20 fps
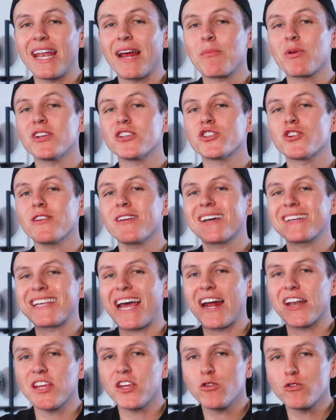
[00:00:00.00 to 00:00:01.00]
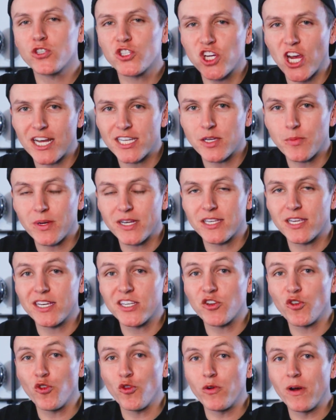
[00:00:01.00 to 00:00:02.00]
and I'm gonna show you guys how to use
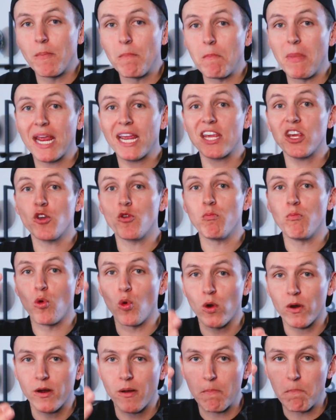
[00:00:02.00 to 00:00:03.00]
ChatGPT to make you more